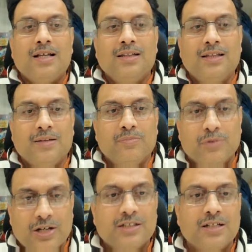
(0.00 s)
the
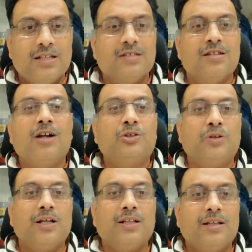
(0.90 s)
mutation is not
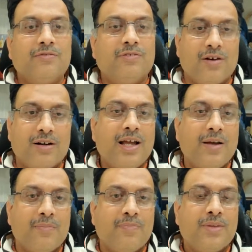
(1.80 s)
showing the
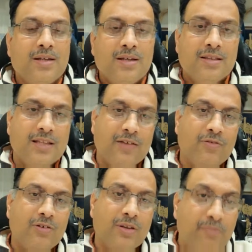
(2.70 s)
phenotype.
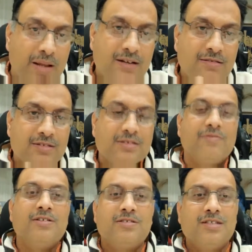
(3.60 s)
Therefore, the penetrance
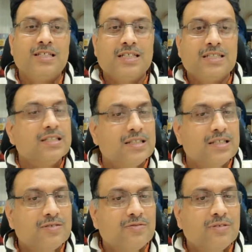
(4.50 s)
of this disease in
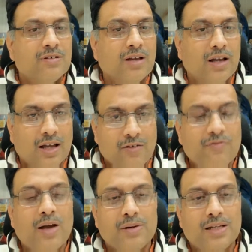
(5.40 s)
this,
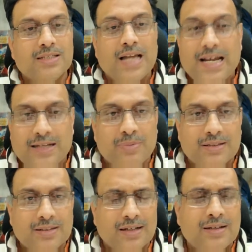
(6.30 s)
family is
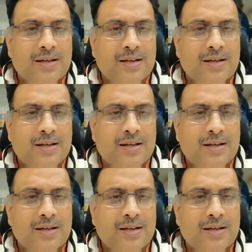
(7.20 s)
80%.